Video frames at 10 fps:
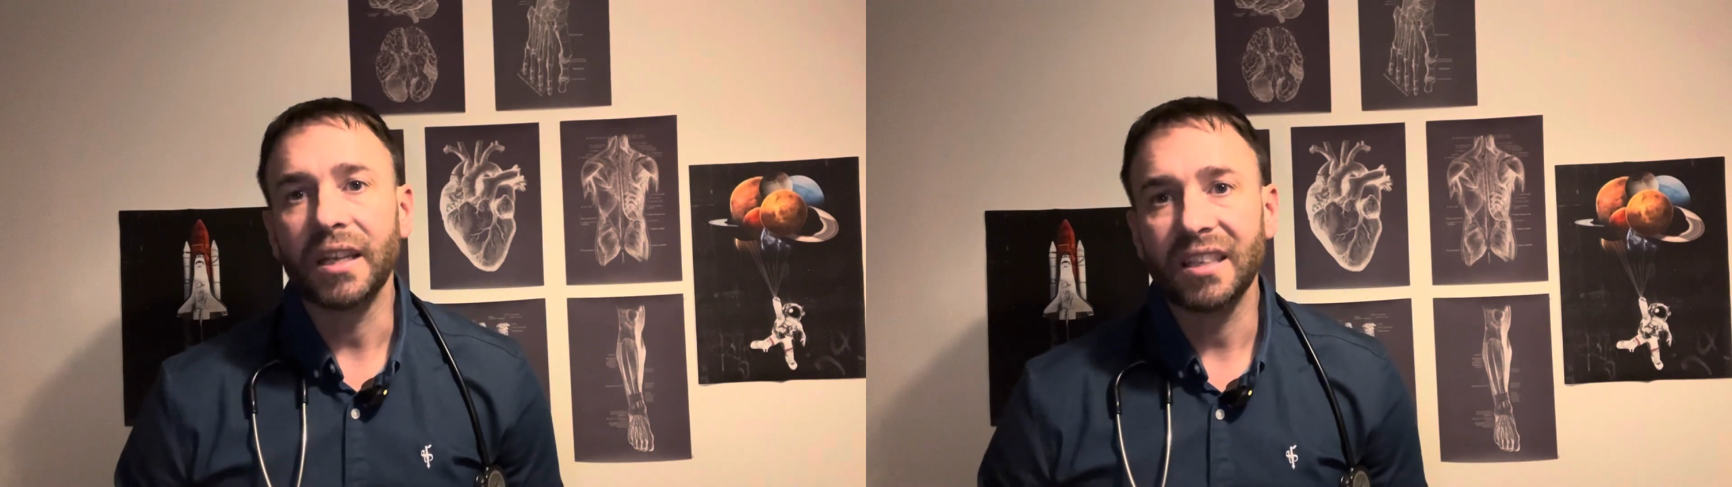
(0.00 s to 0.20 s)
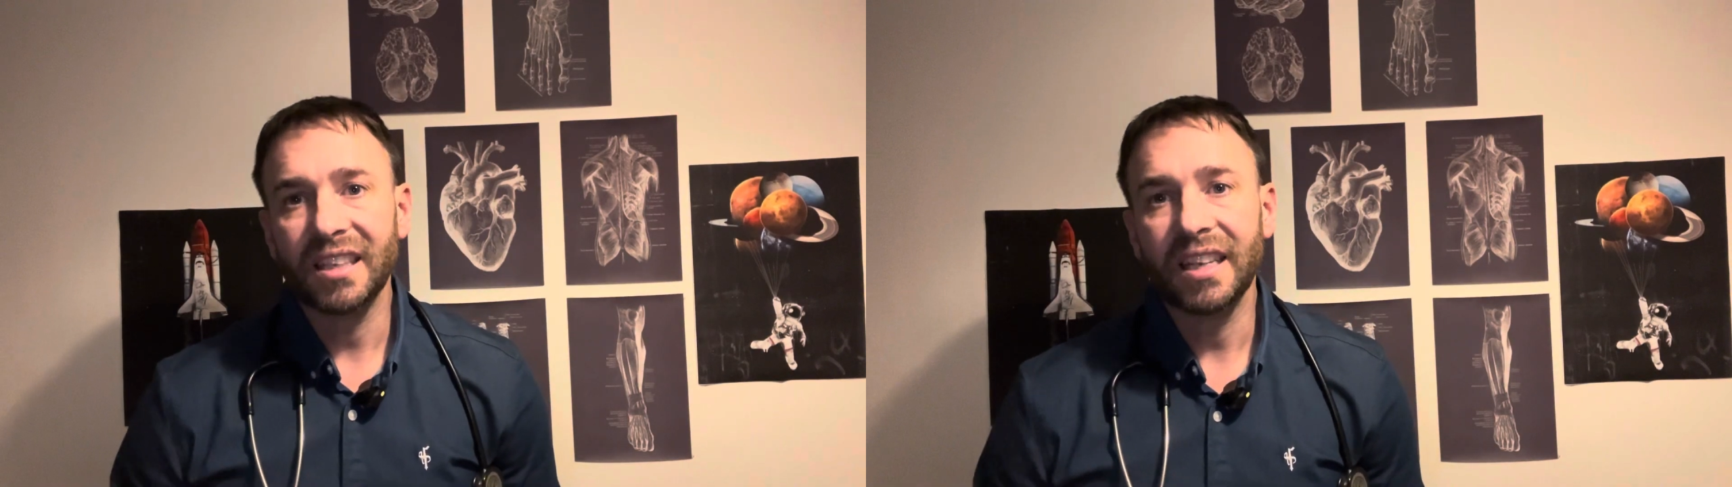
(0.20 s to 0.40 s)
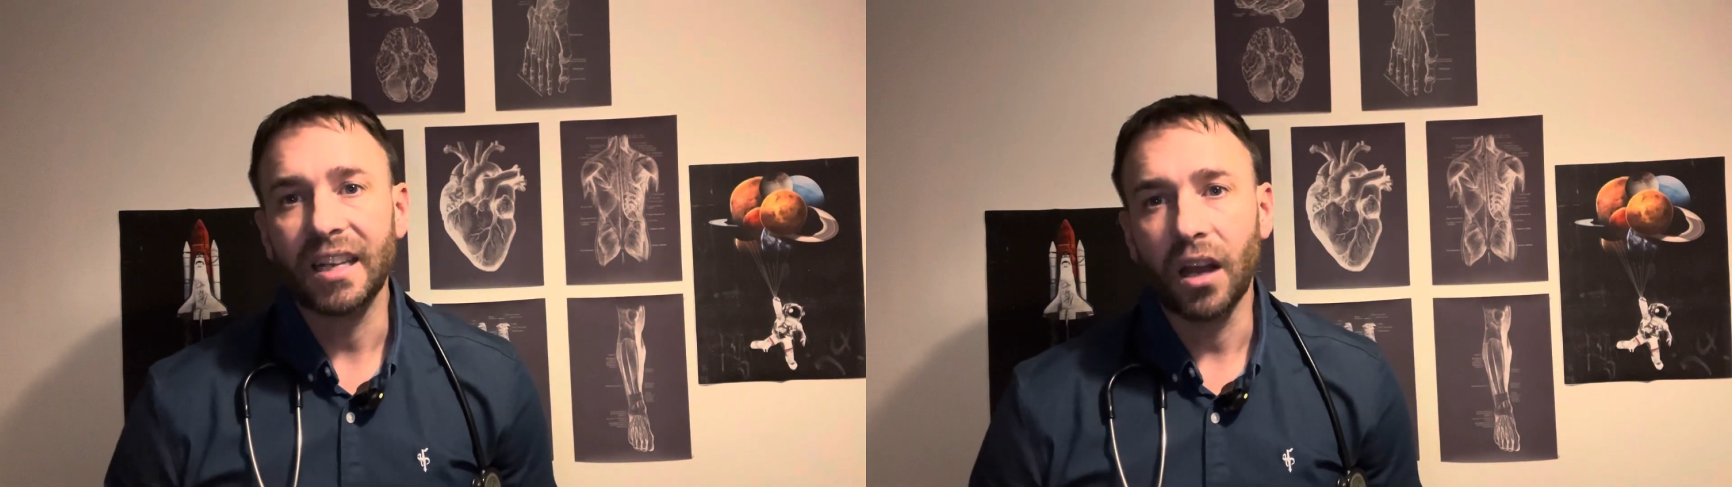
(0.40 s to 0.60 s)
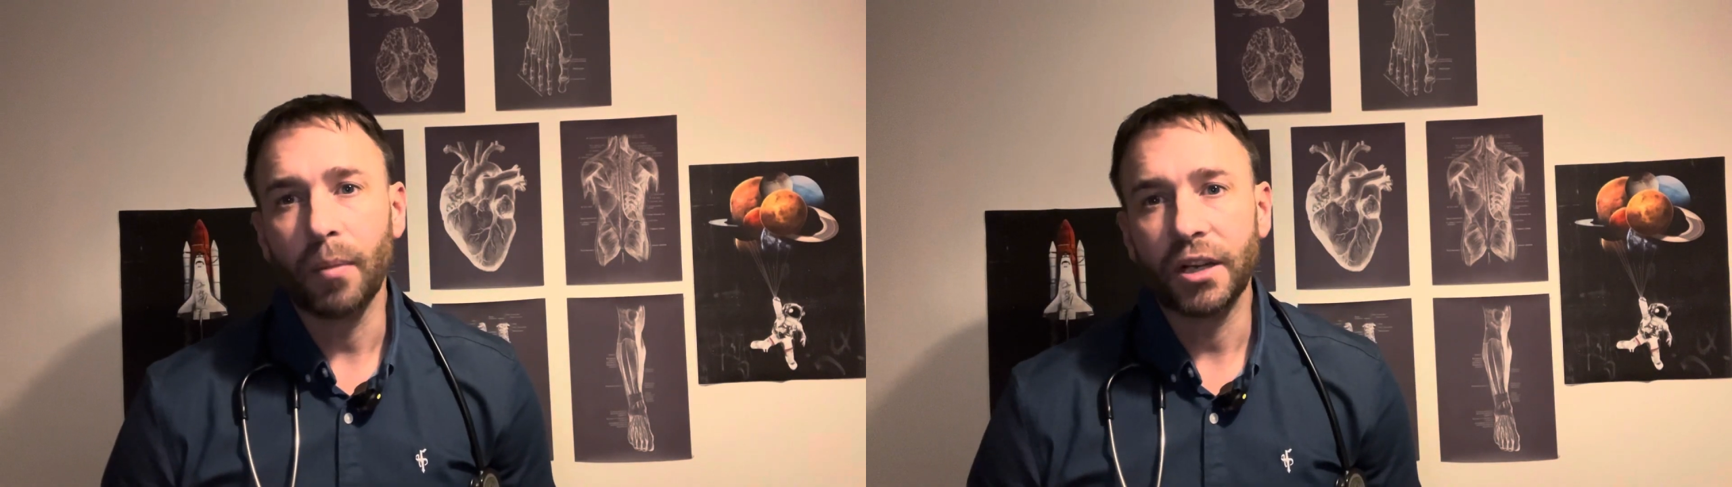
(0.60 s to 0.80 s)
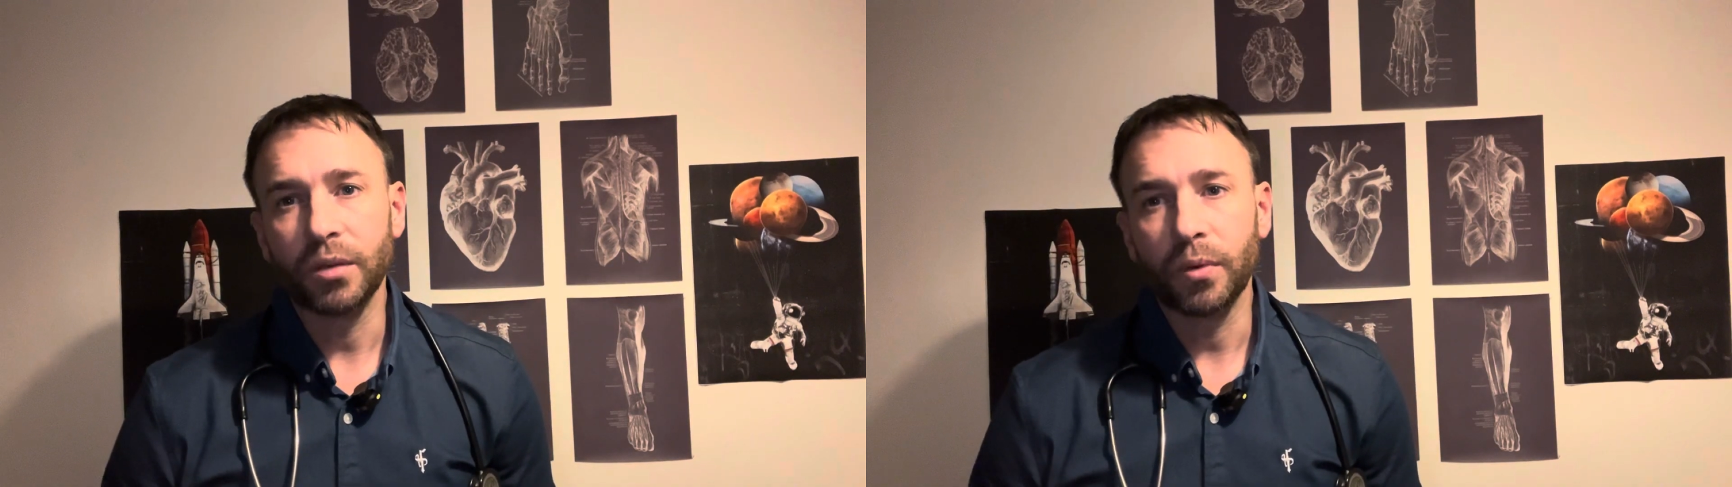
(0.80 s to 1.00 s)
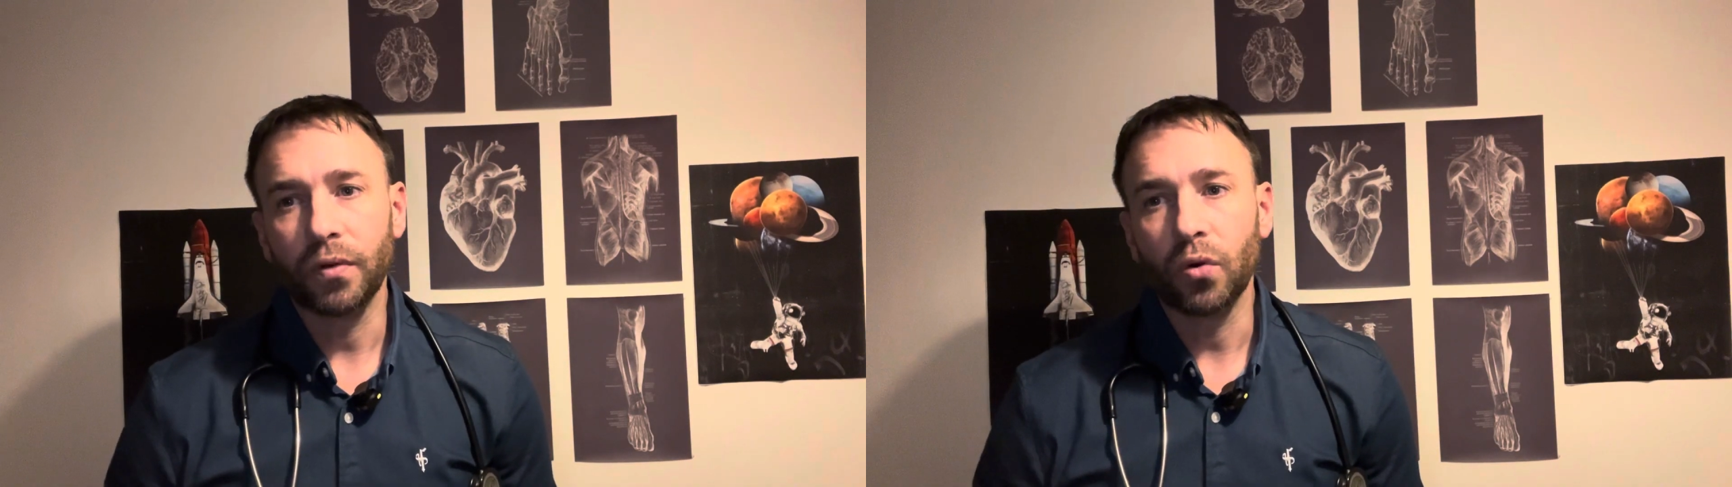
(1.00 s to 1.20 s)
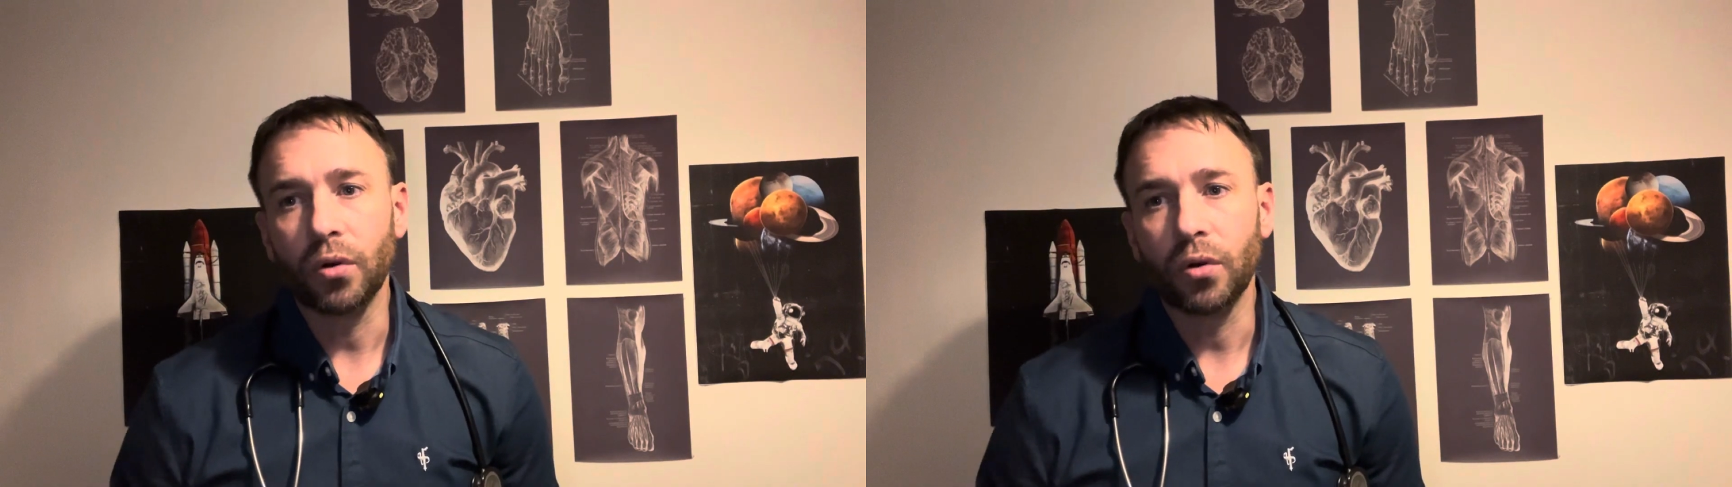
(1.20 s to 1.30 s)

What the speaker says: sticky, like I mentioned before.